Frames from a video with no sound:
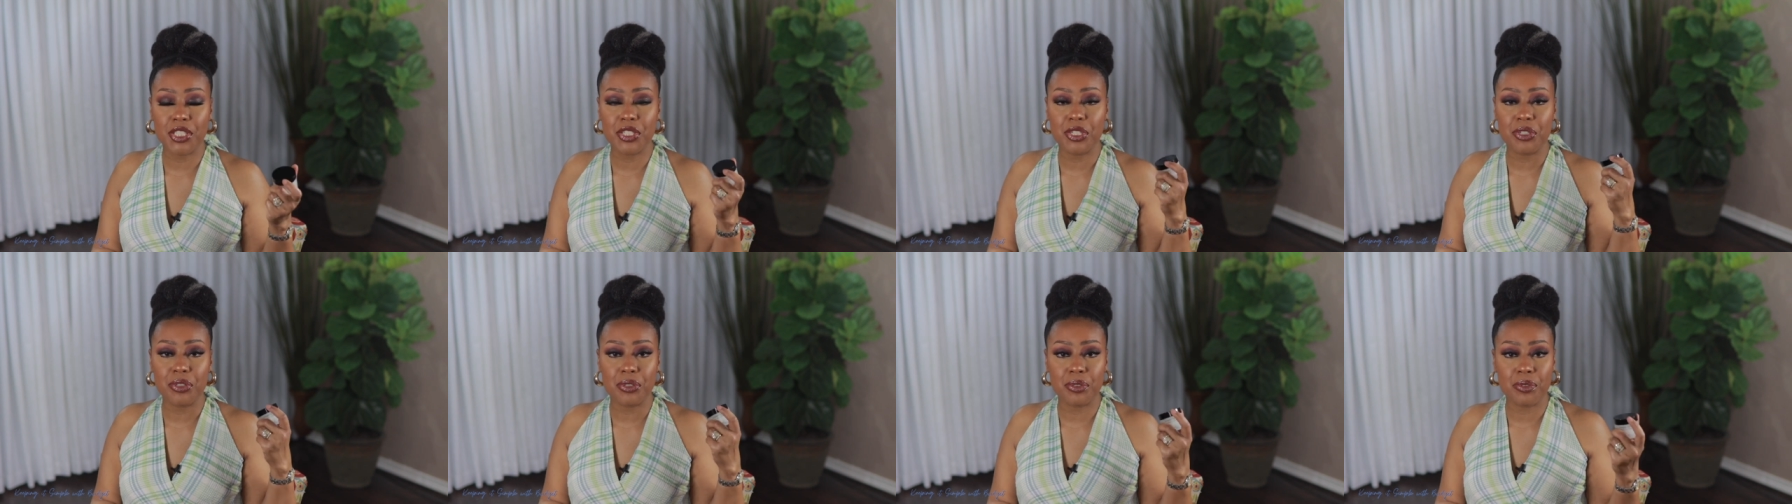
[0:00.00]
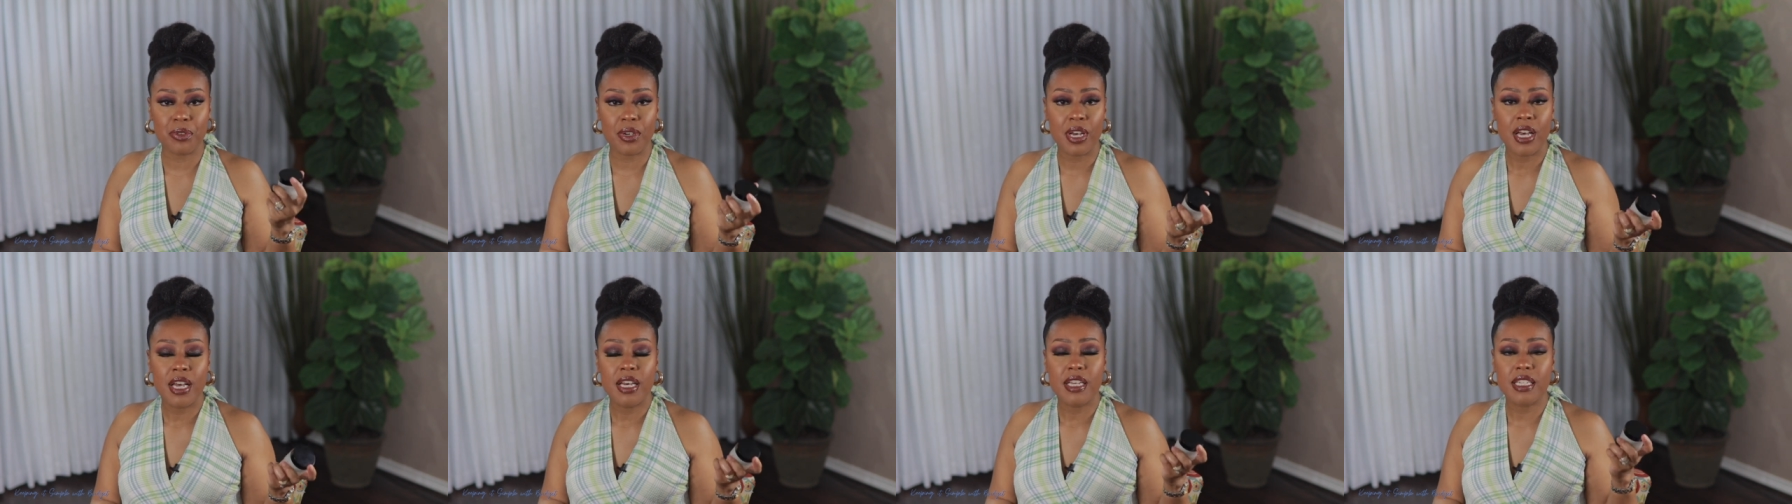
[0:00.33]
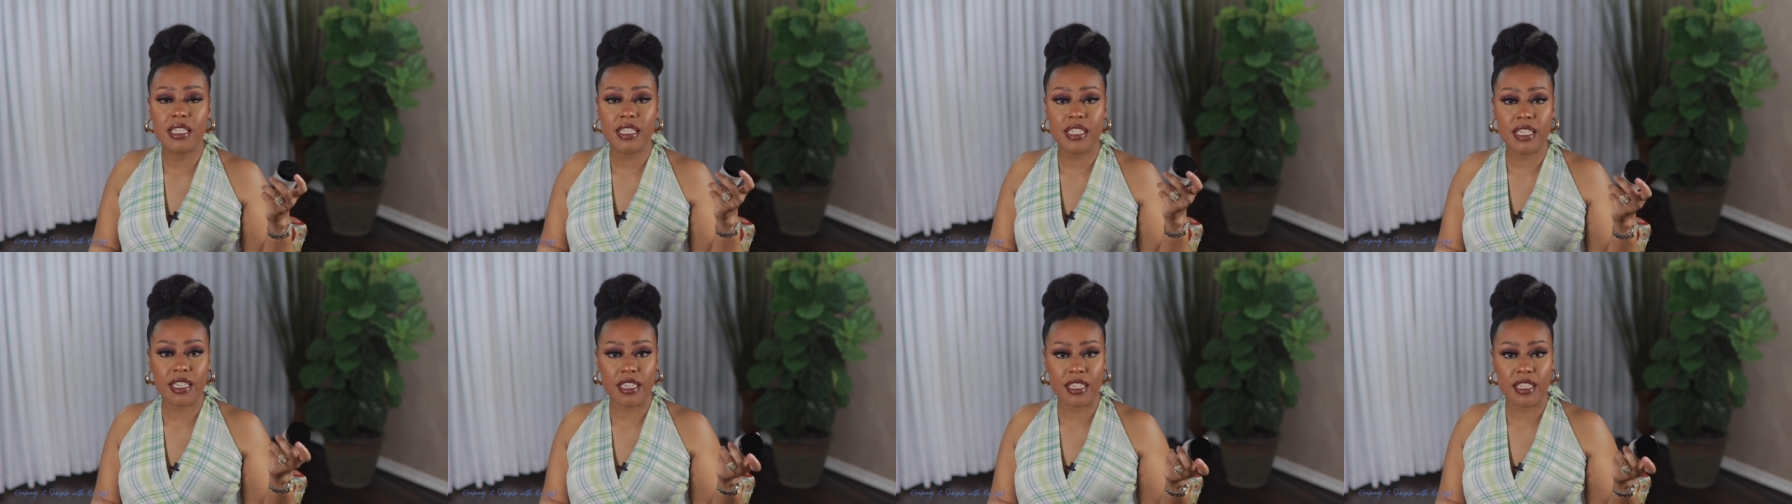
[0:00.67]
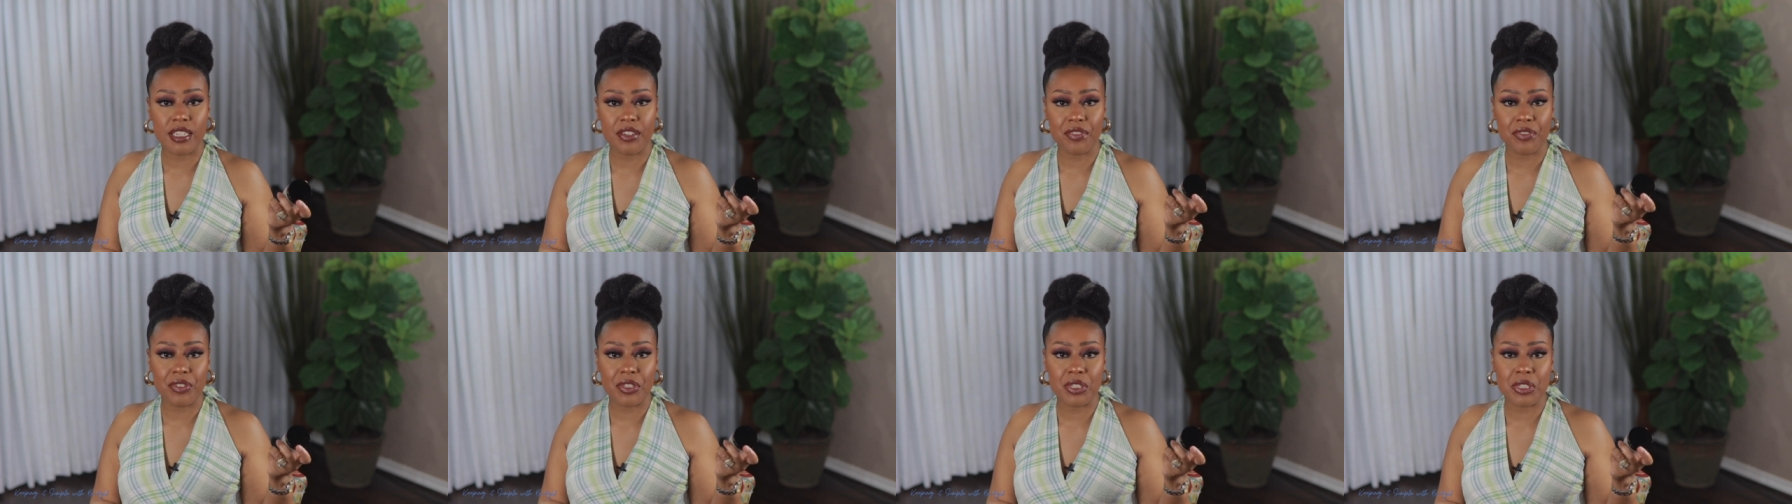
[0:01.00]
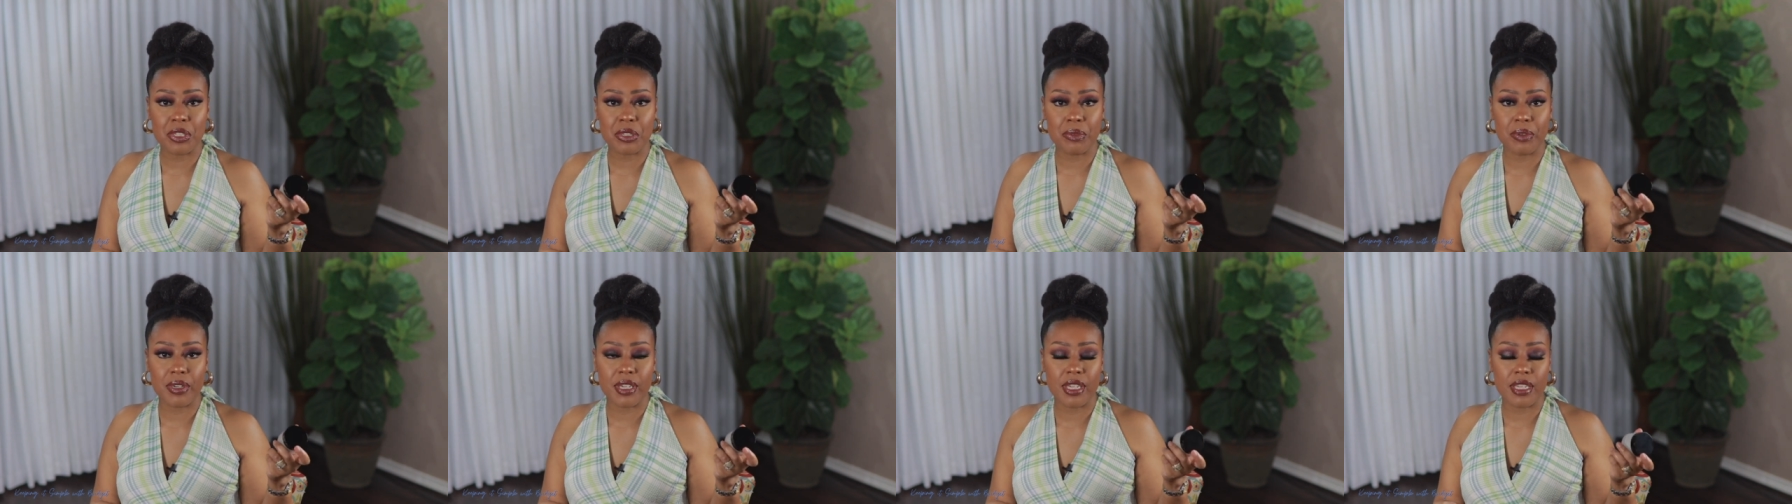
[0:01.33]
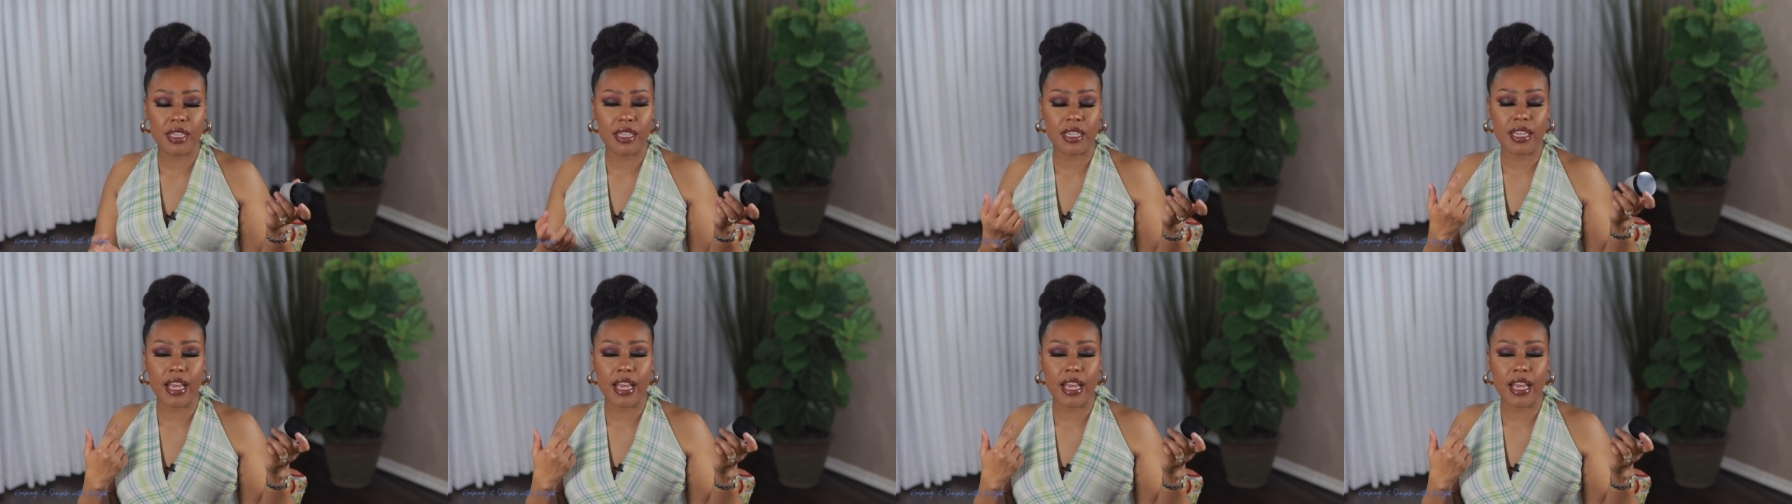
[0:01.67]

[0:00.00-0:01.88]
to see a difference with.